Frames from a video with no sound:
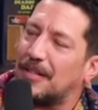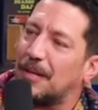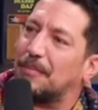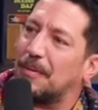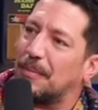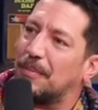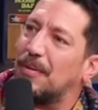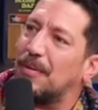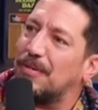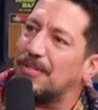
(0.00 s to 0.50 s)

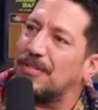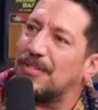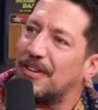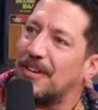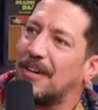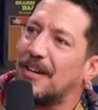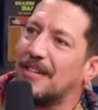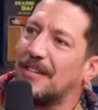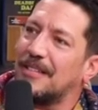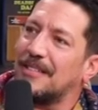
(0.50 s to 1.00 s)
propose to
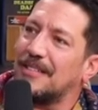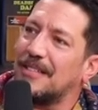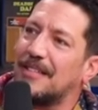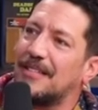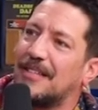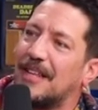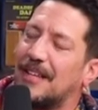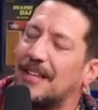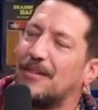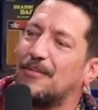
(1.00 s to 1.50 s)
her, to
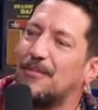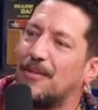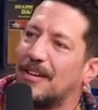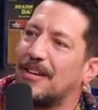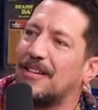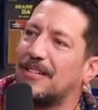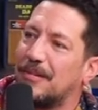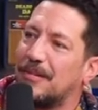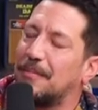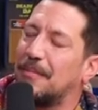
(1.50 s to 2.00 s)
tell her I
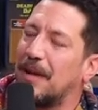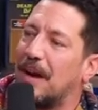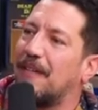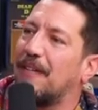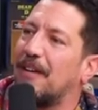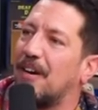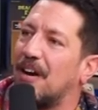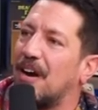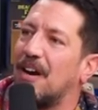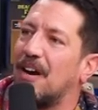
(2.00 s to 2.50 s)
wanted to
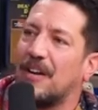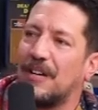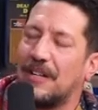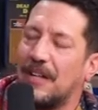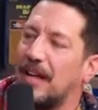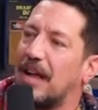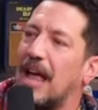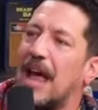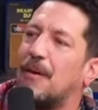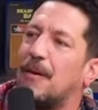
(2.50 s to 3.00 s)
marry her and
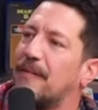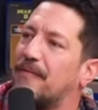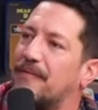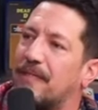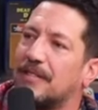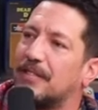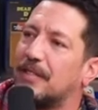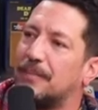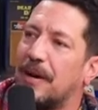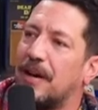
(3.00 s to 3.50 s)
like how I
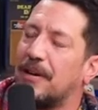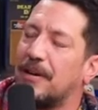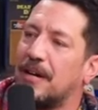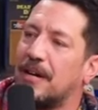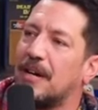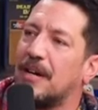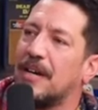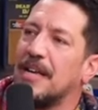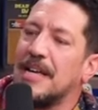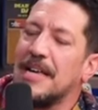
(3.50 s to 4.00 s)
felt about
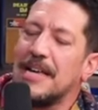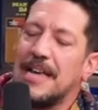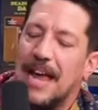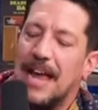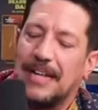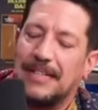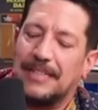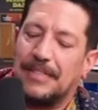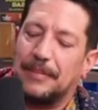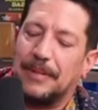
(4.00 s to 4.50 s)
her
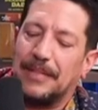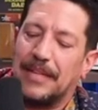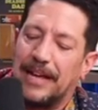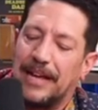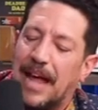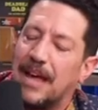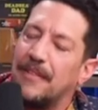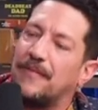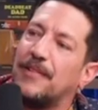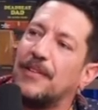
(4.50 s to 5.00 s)
and to be
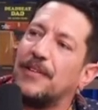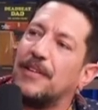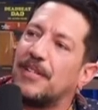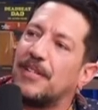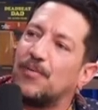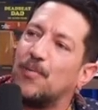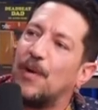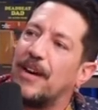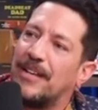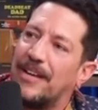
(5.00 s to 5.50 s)
like, I feel
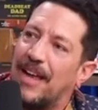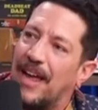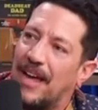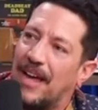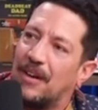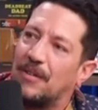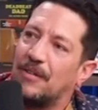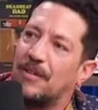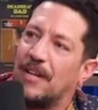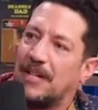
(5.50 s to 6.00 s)
this way
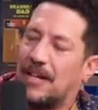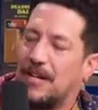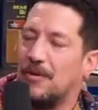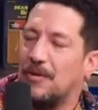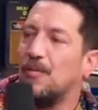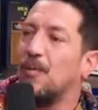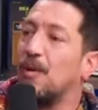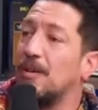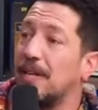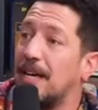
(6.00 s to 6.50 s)
now. And I
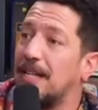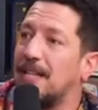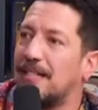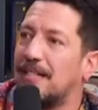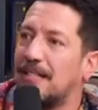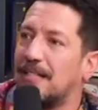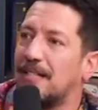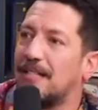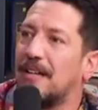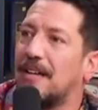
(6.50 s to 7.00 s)
know one day
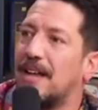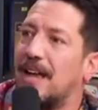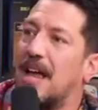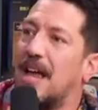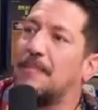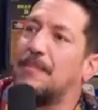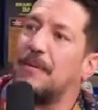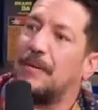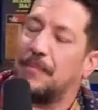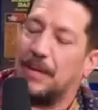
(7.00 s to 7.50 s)
this is going to
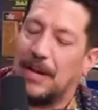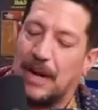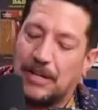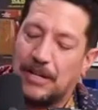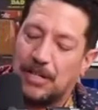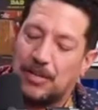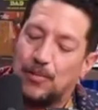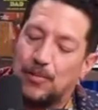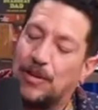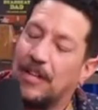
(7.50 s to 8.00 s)
happen, but I
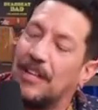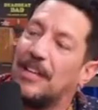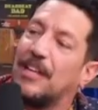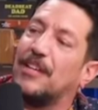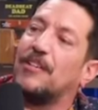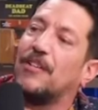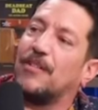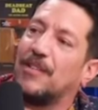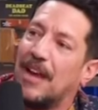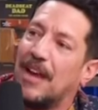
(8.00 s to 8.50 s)
just want to let
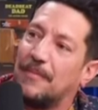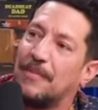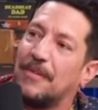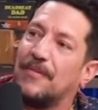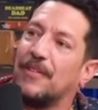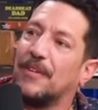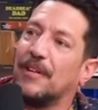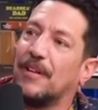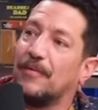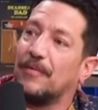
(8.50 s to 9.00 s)
you know that I've been
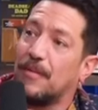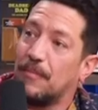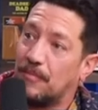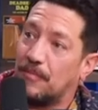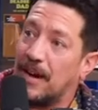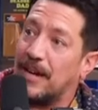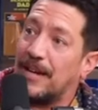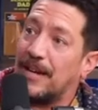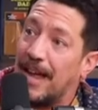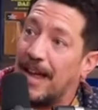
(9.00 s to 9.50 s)
feeling it from
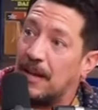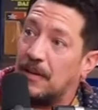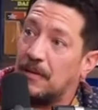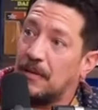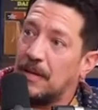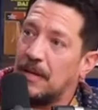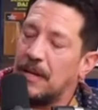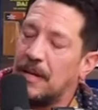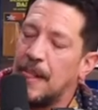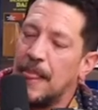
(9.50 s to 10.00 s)
right now.
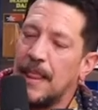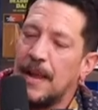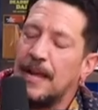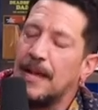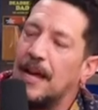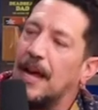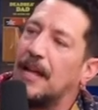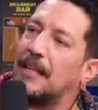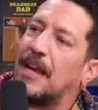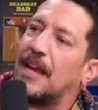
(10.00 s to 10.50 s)

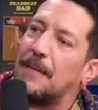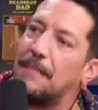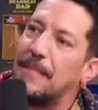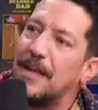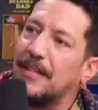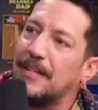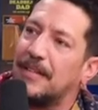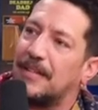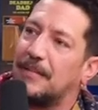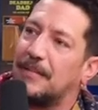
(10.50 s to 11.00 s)
And then I
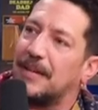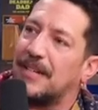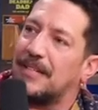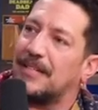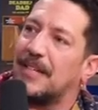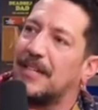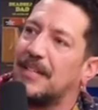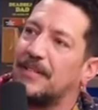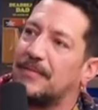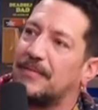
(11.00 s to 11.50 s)
mailed it to
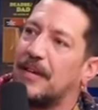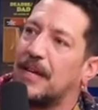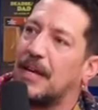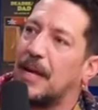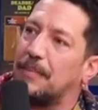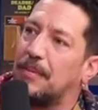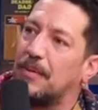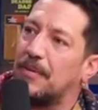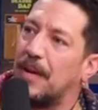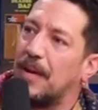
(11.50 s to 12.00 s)
myself and
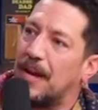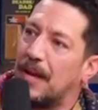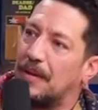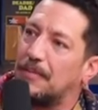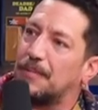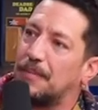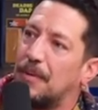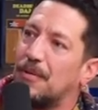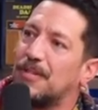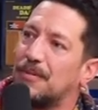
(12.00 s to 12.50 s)
it
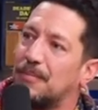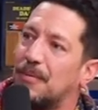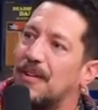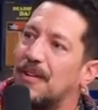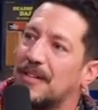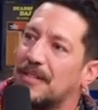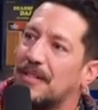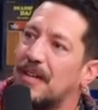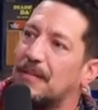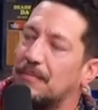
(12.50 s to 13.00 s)
was
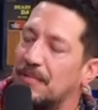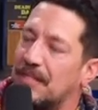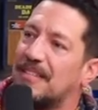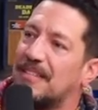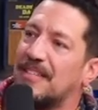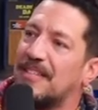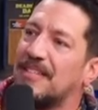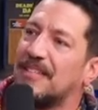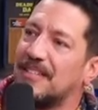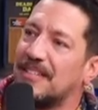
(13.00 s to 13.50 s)
postmarked and it was
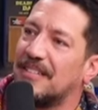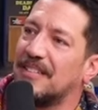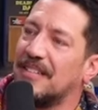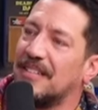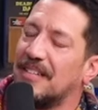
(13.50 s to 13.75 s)
sealed.